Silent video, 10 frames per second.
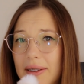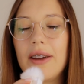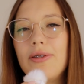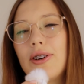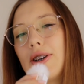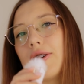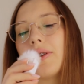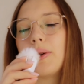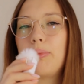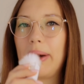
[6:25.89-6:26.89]
If you
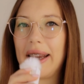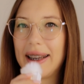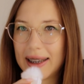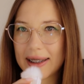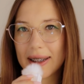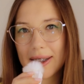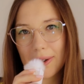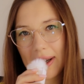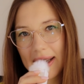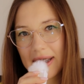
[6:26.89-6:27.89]
don't pay
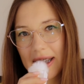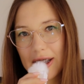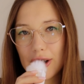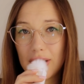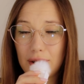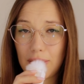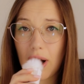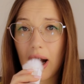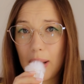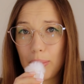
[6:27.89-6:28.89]
necessary attention to your
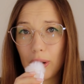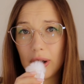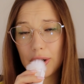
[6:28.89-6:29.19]
high poly,